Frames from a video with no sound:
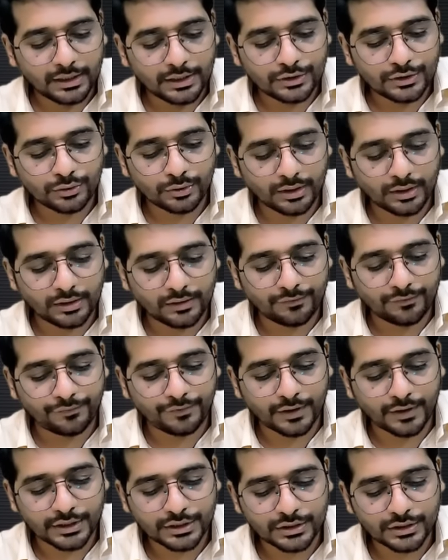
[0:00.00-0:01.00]
issued on the
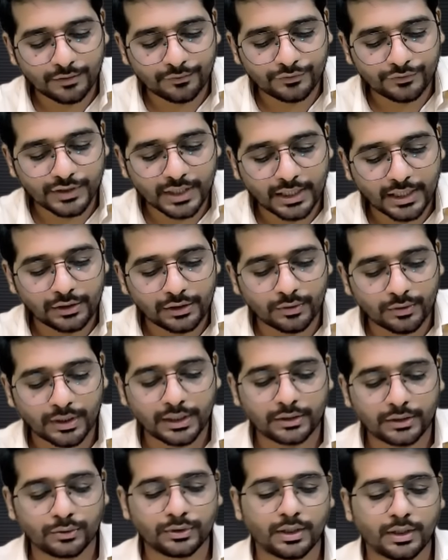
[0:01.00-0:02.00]
1st of
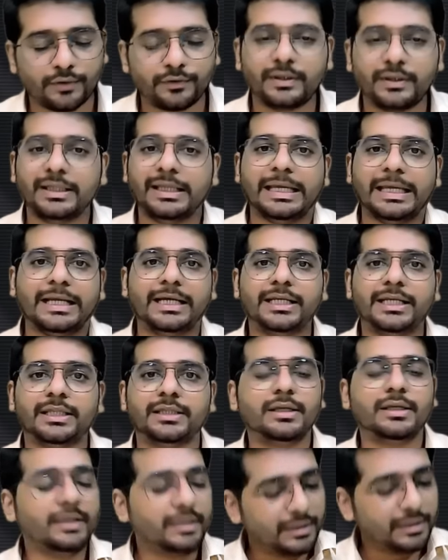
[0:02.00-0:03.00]
January
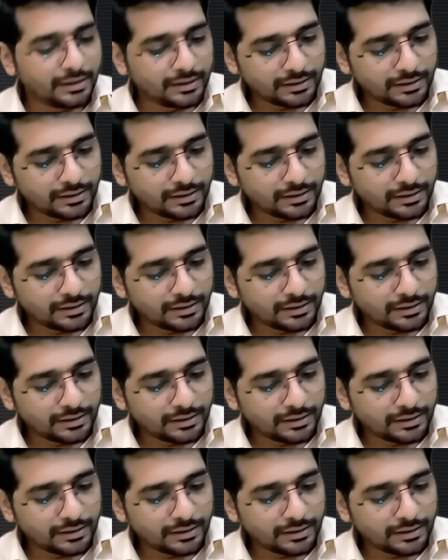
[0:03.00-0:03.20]
2018.